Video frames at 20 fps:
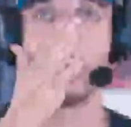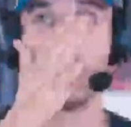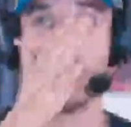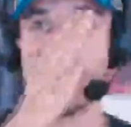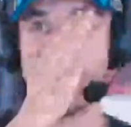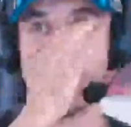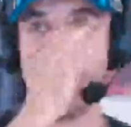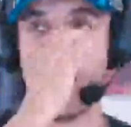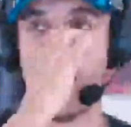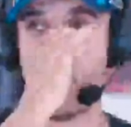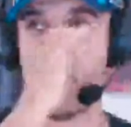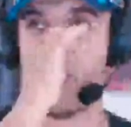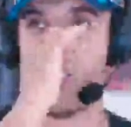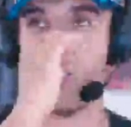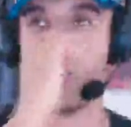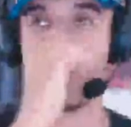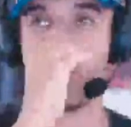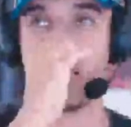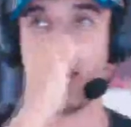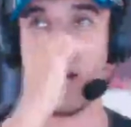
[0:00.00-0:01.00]
be a
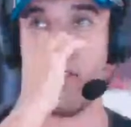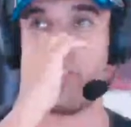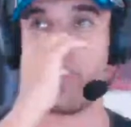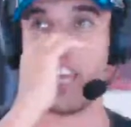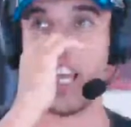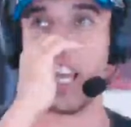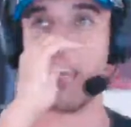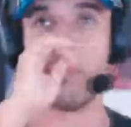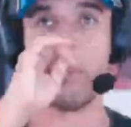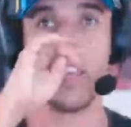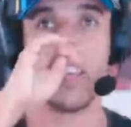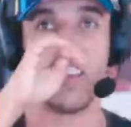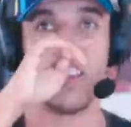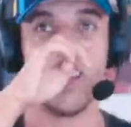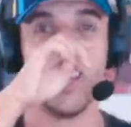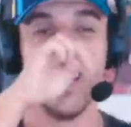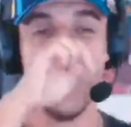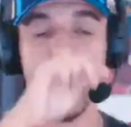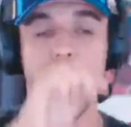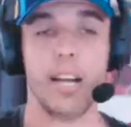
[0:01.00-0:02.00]
tough game
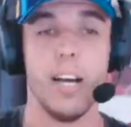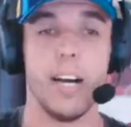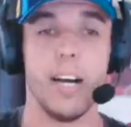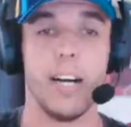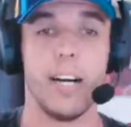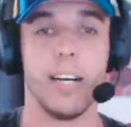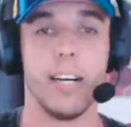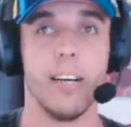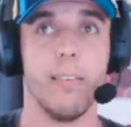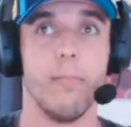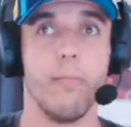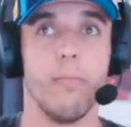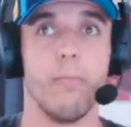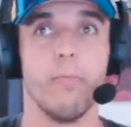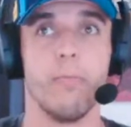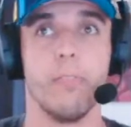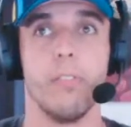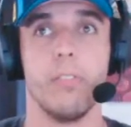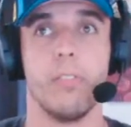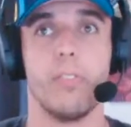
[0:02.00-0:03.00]
here
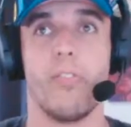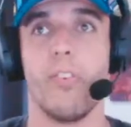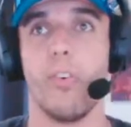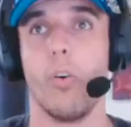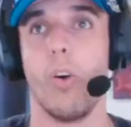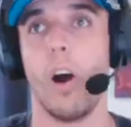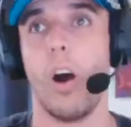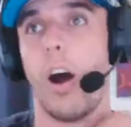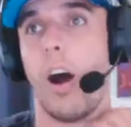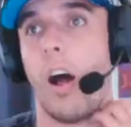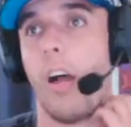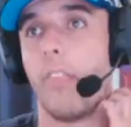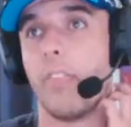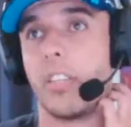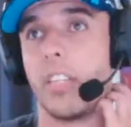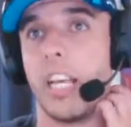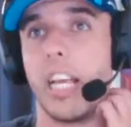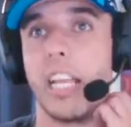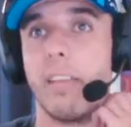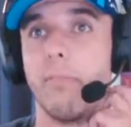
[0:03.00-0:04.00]
for either
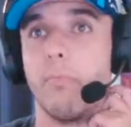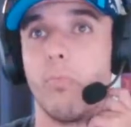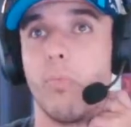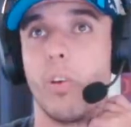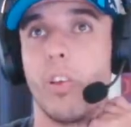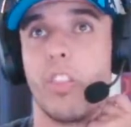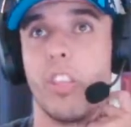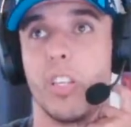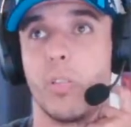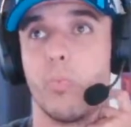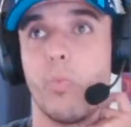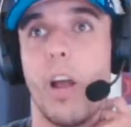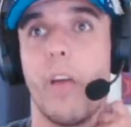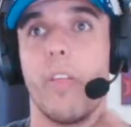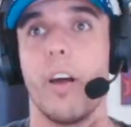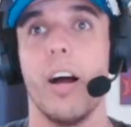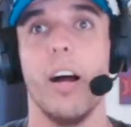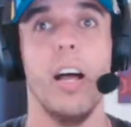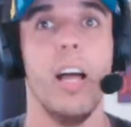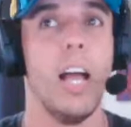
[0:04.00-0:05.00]
team with this
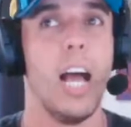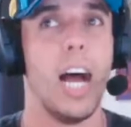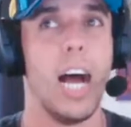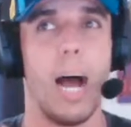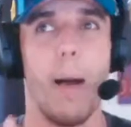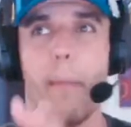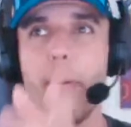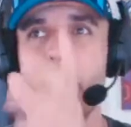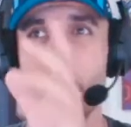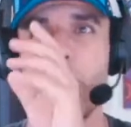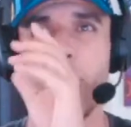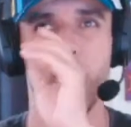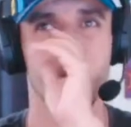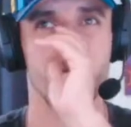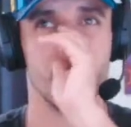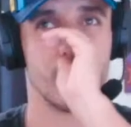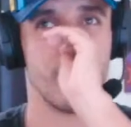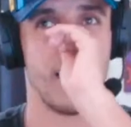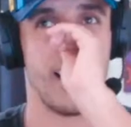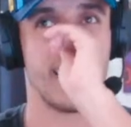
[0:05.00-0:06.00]
weather. But look at all
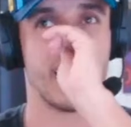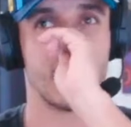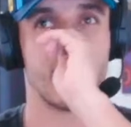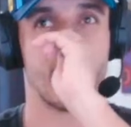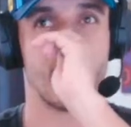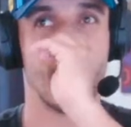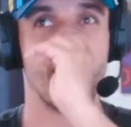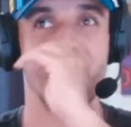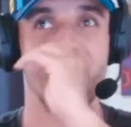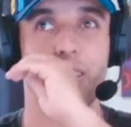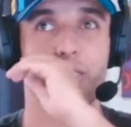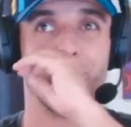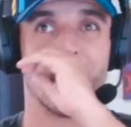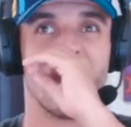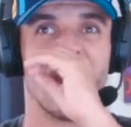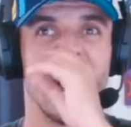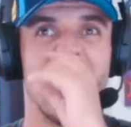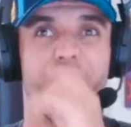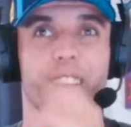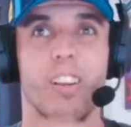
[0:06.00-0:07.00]
the Dragons fans there in the
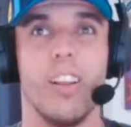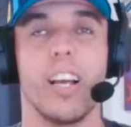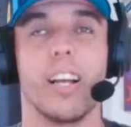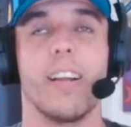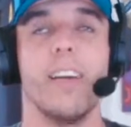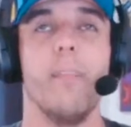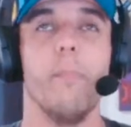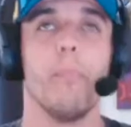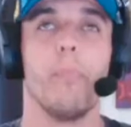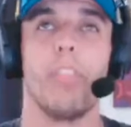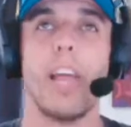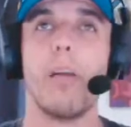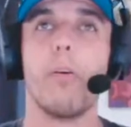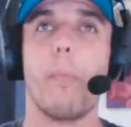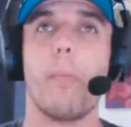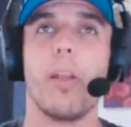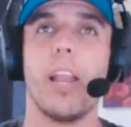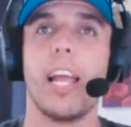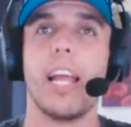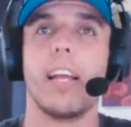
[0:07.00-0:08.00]
crowd. Like, they
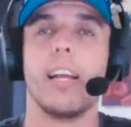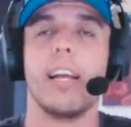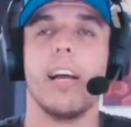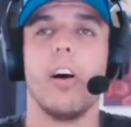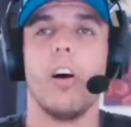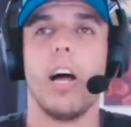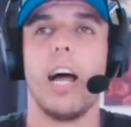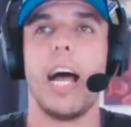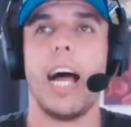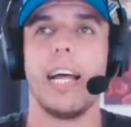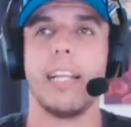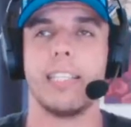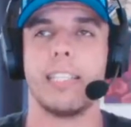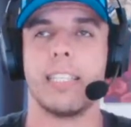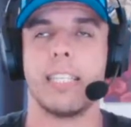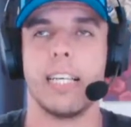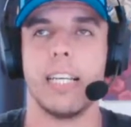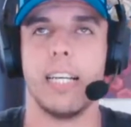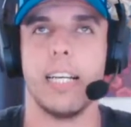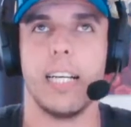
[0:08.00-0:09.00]
were playing
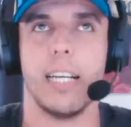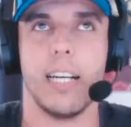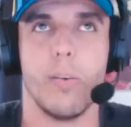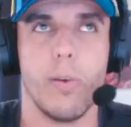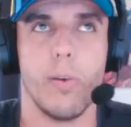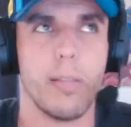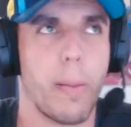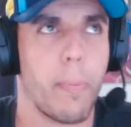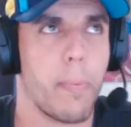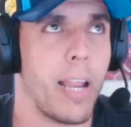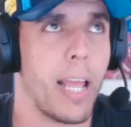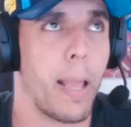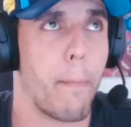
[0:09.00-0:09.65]
at, where were they playing?